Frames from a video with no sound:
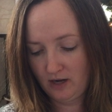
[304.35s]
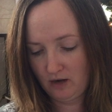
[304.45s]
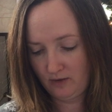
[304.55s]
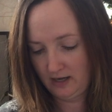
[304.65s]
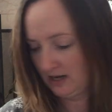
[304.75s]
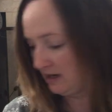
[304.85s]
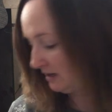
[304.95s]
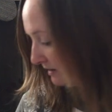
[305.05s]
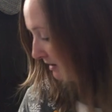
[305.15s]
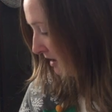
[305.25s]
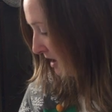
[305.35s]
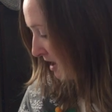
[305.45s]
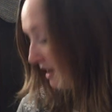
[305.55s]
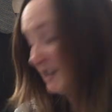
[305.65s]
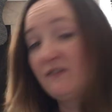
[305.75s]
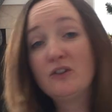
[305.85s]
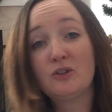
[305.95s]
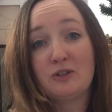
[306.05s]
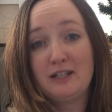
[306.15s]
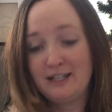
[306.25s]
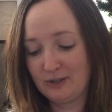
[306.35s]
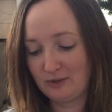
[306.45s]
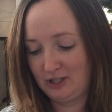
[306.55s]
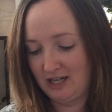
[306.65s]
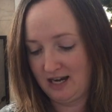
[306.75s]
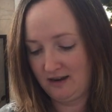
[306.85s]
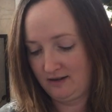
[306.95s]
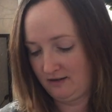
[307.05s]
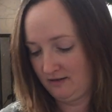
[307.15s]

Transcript: to know what it is. It feels really squishy.